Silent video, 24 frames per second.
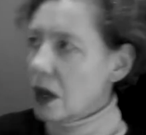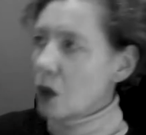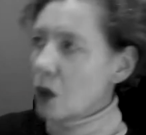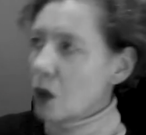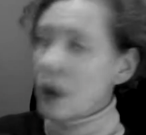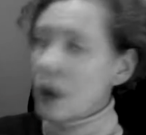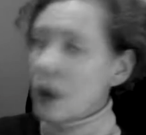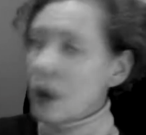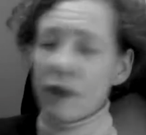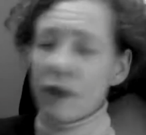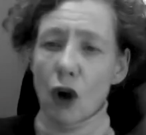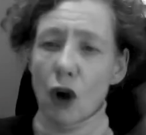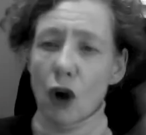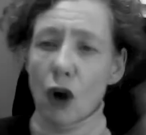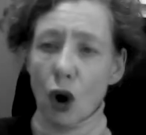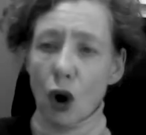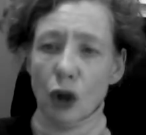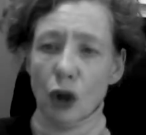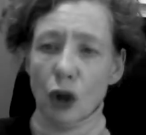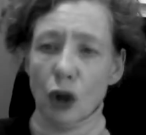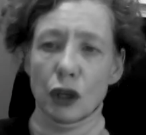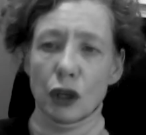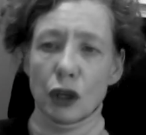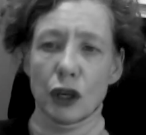We have
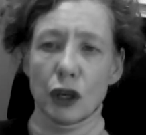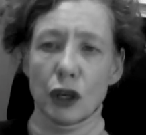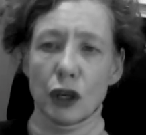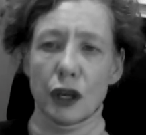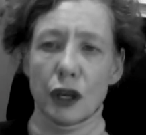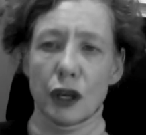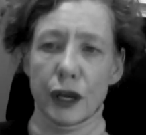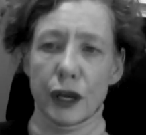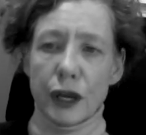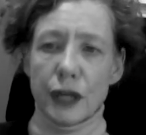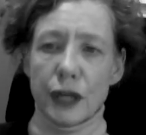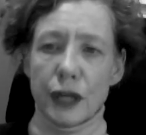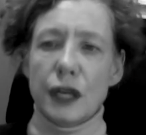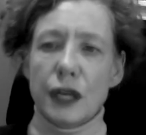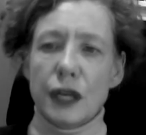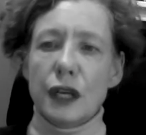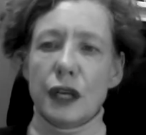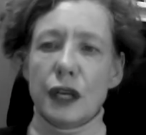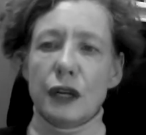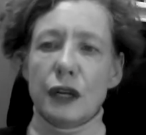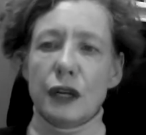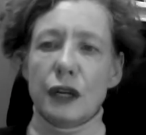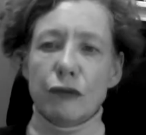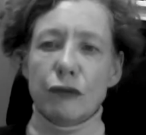hardly
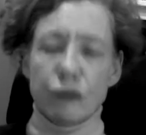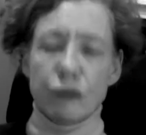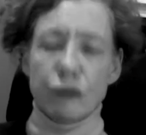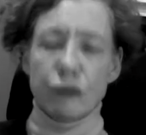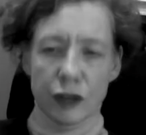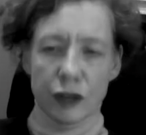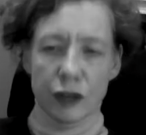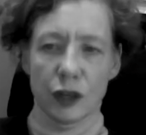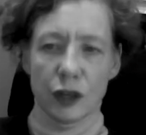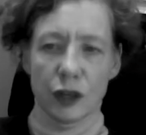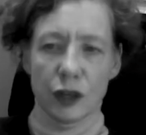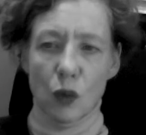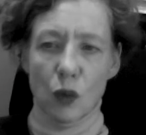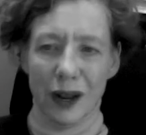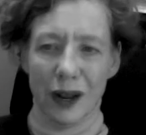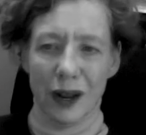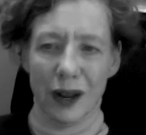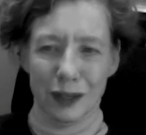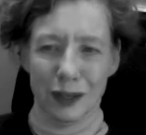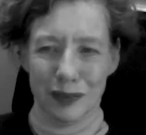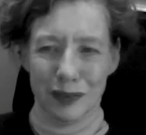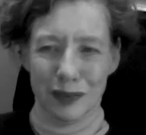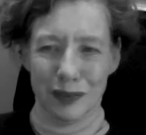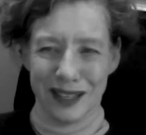any really
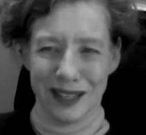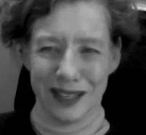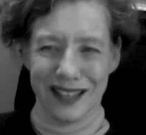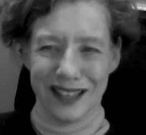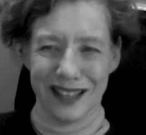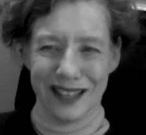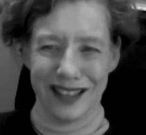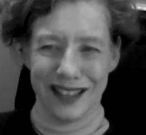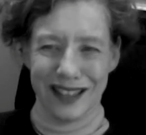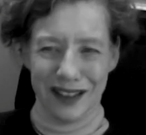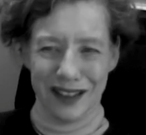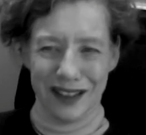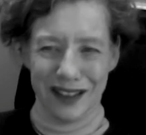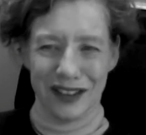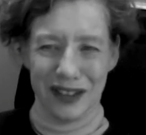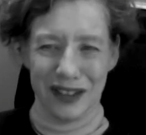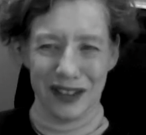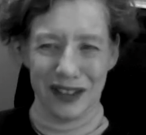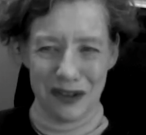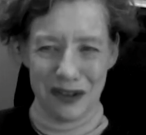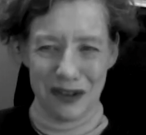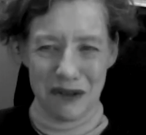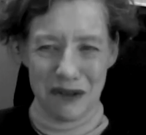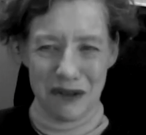wild places left on
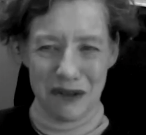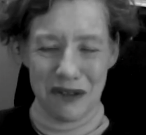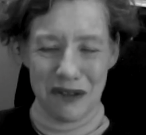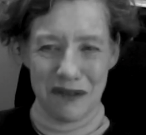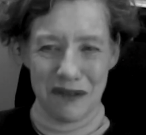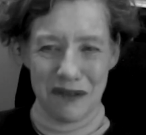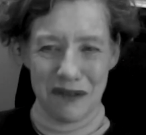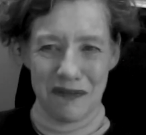the earth.